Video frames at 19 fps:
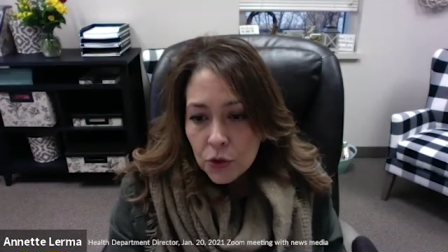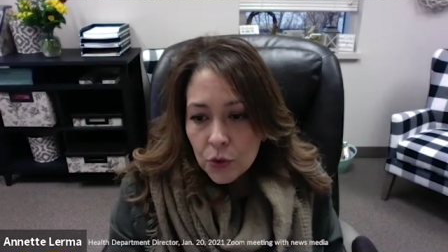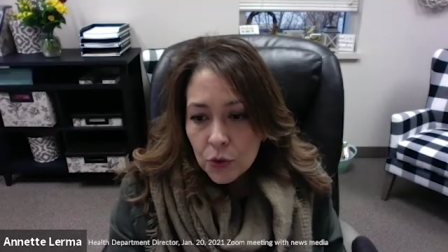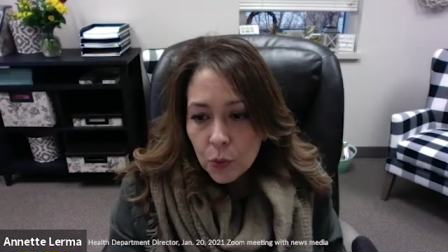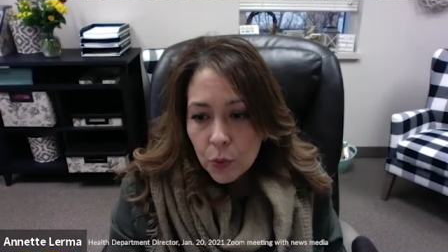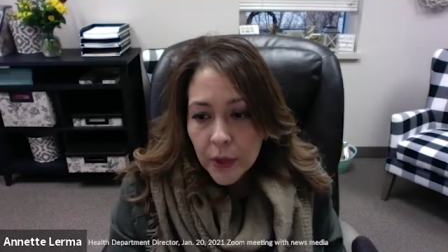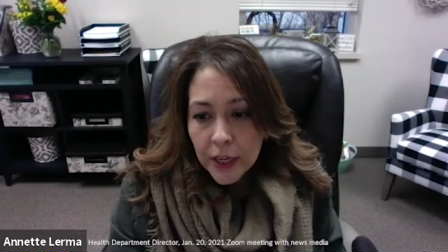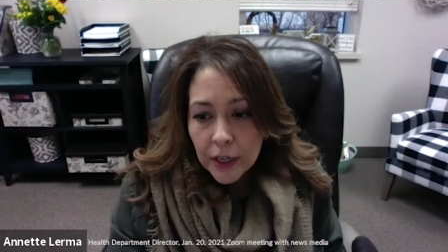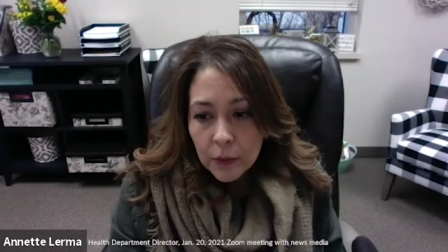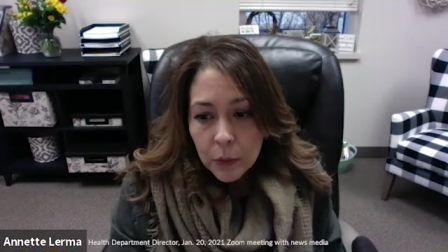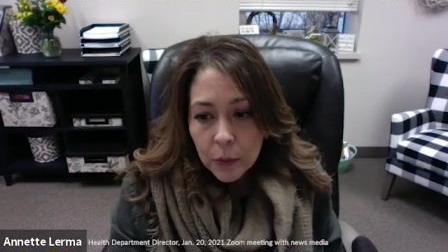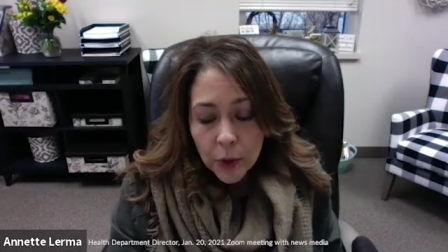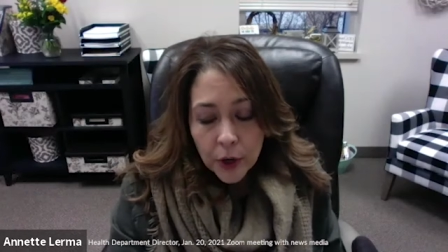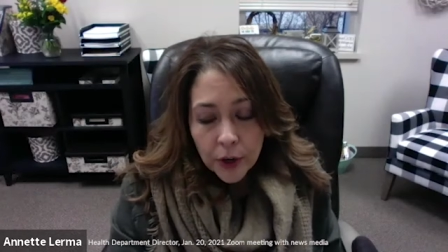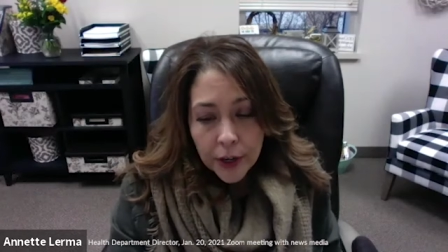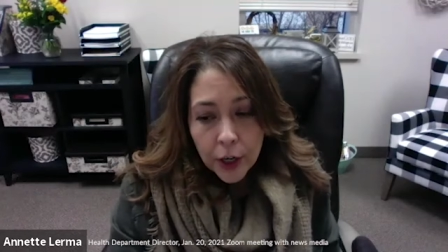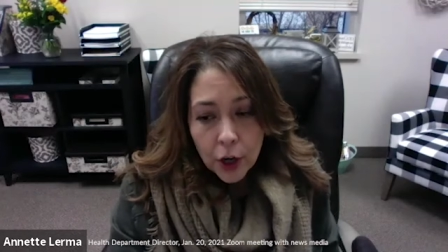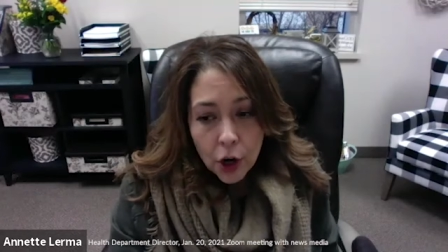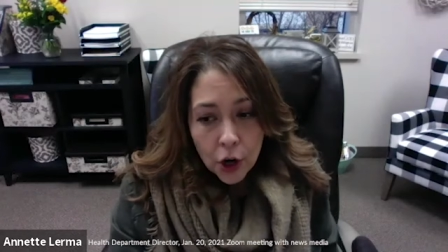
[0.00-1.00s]
we,
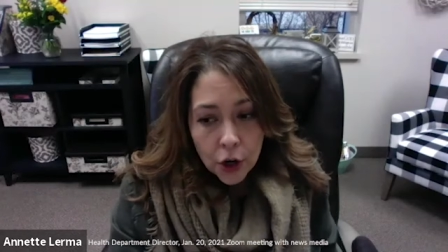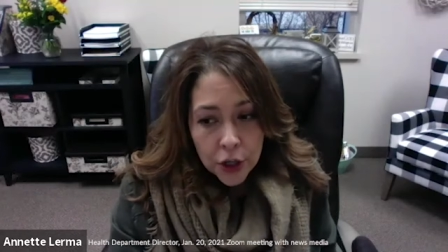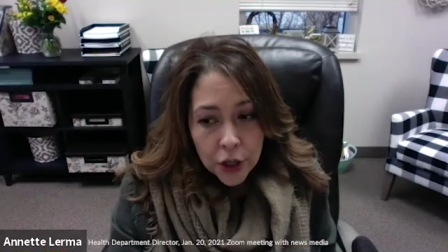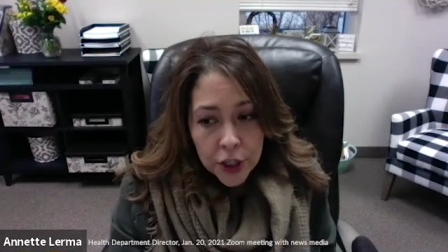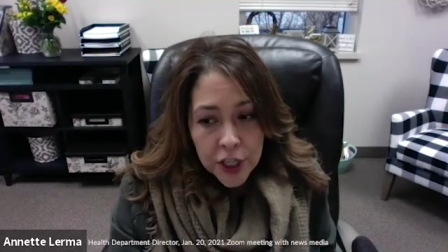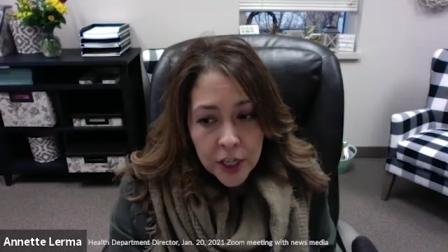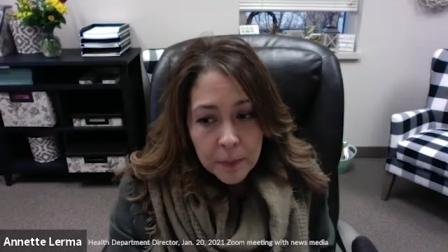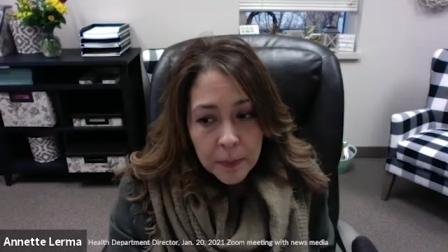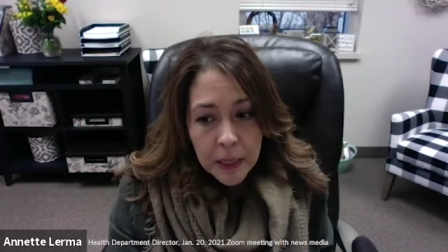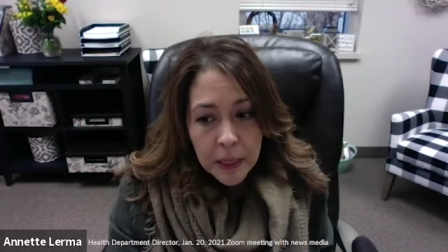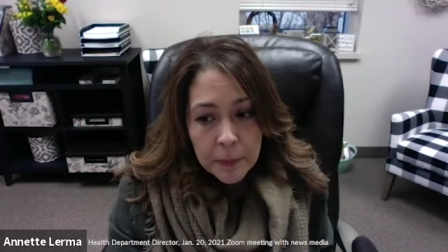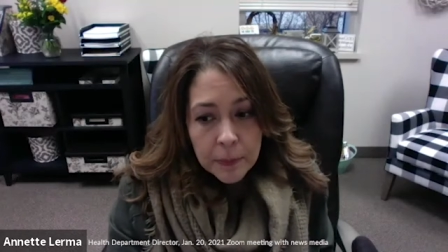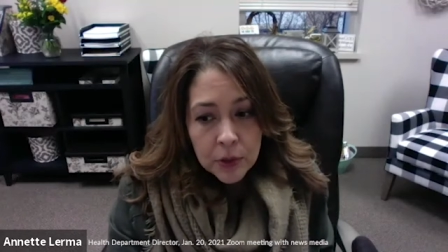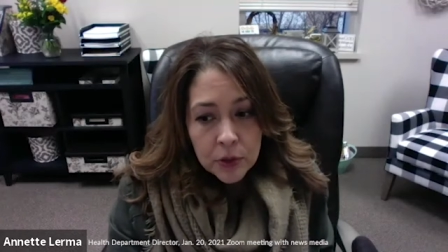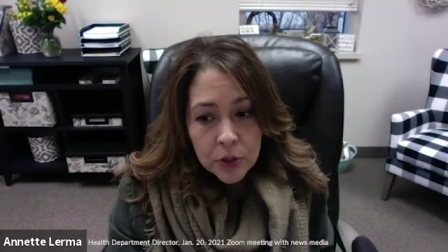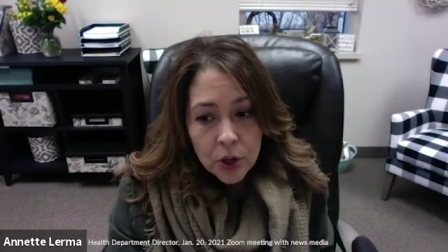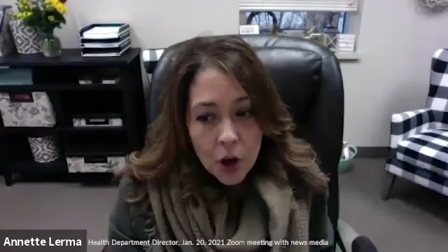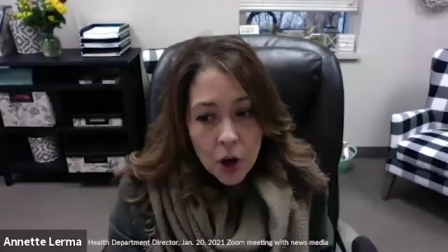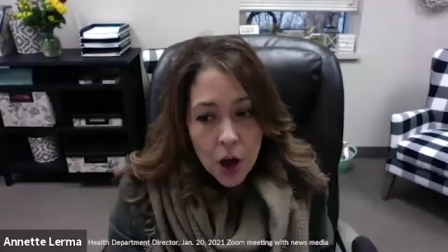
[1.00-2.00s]
we're encouraging
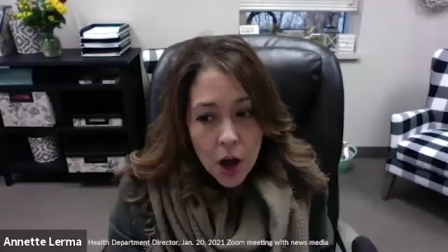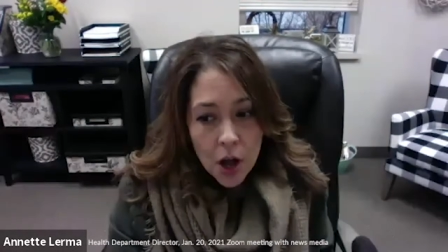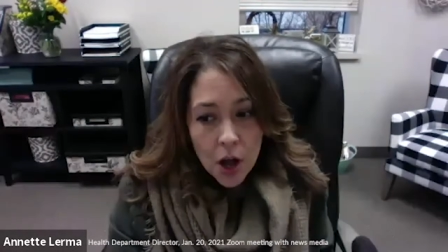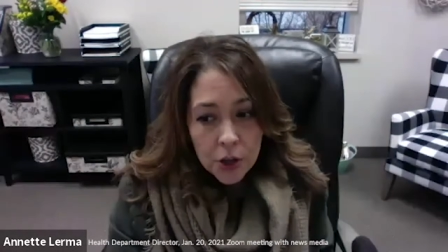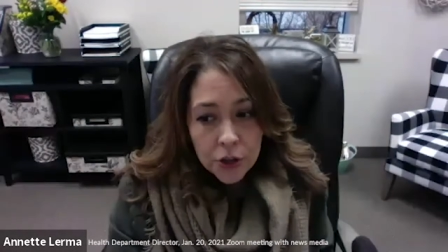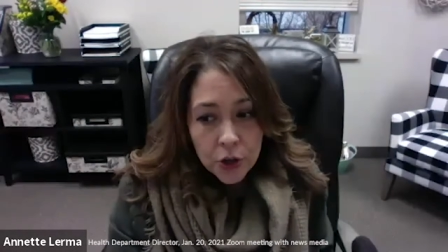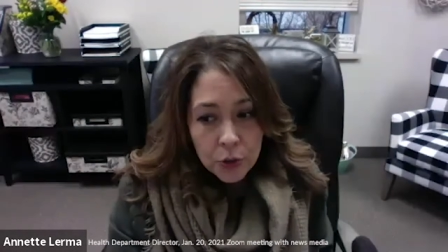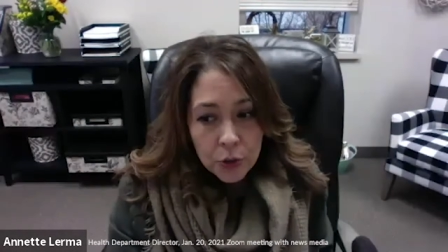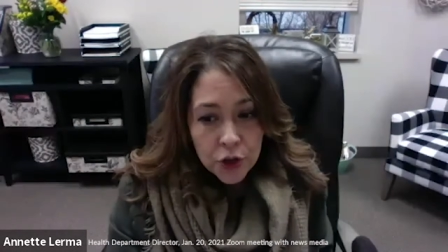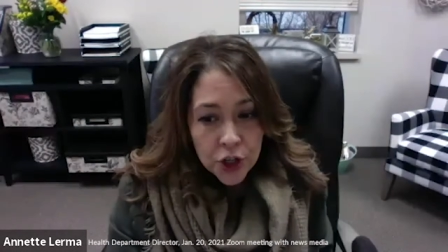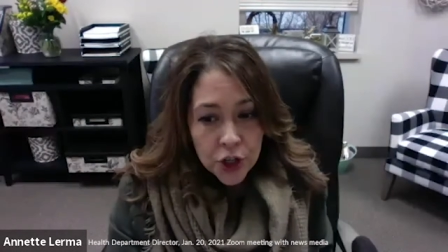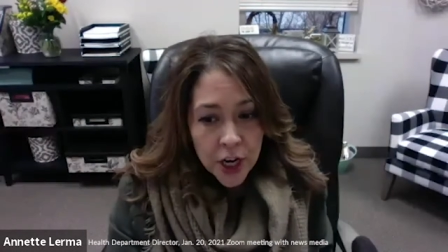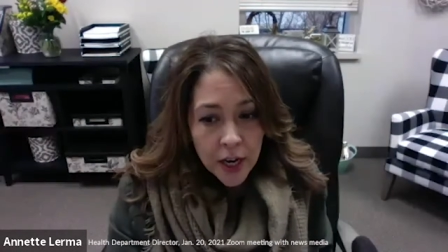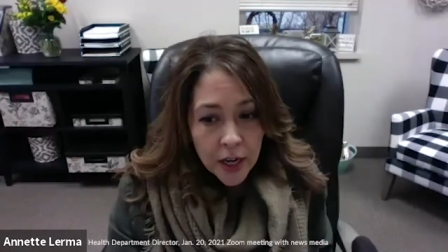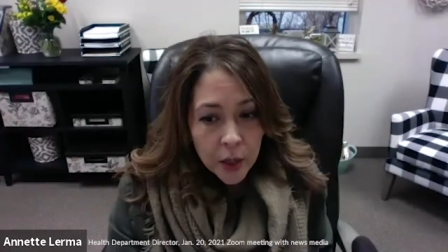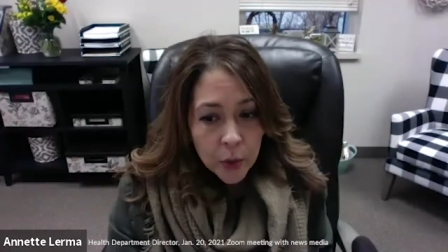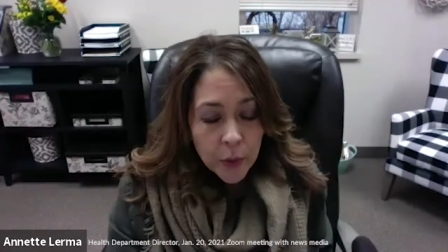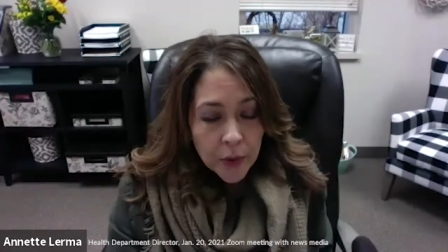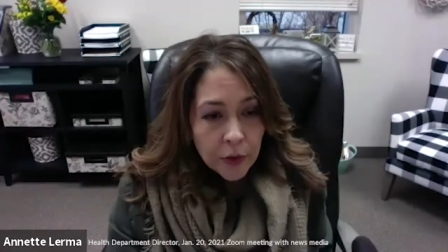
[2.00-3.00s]
people to also
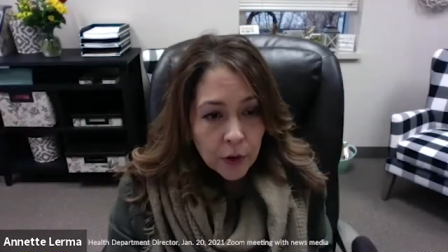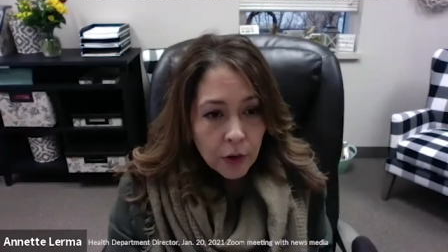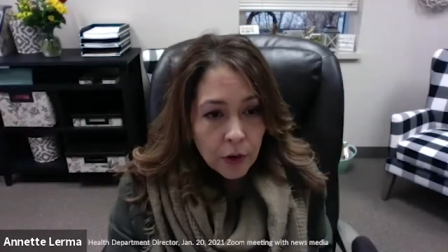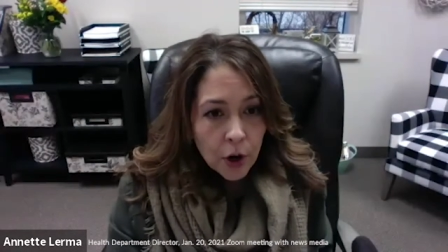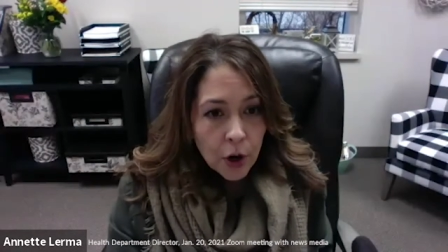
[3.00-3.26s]
check with their